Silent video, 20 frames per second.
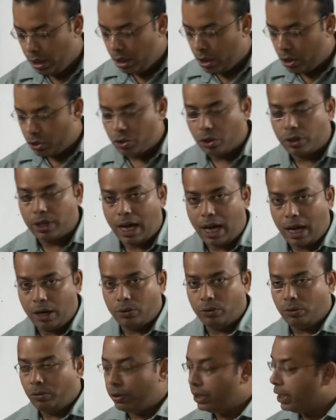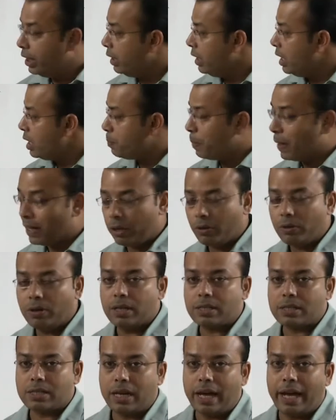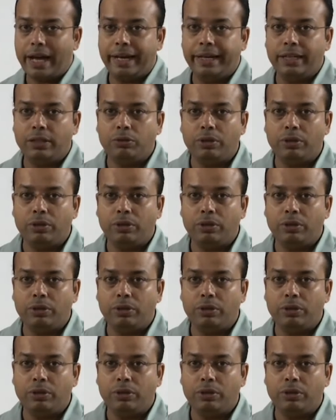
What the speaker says: So, now in this particular slide